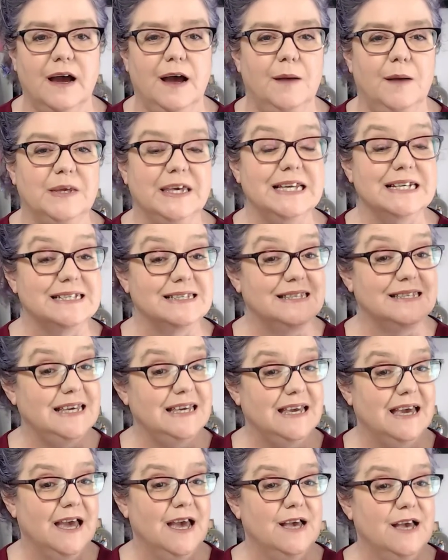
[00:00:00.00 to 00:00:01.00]
Um, you get to
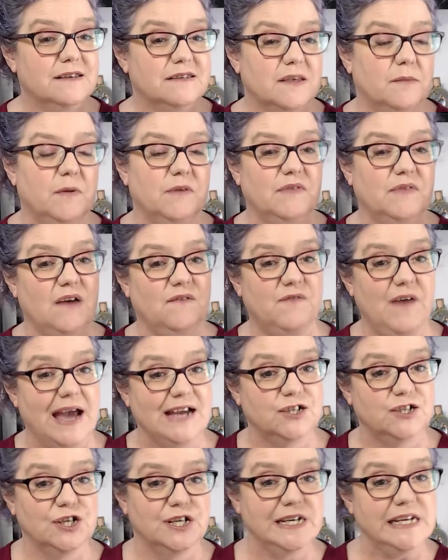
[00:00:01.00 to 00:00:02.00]
see some of that
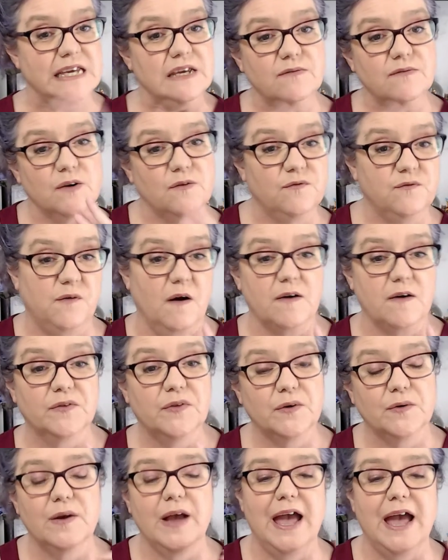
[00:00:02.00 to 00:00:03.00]
fashion even
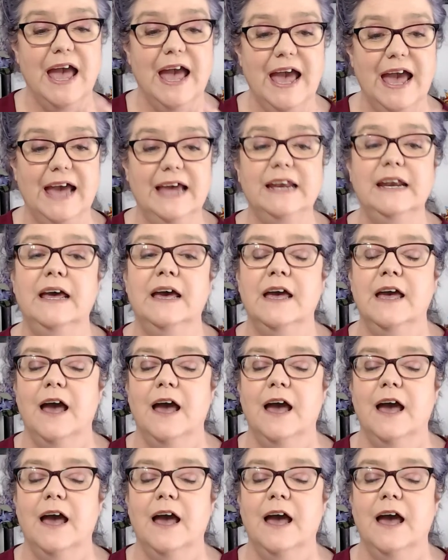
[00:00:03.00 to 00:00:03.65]
farther ahead.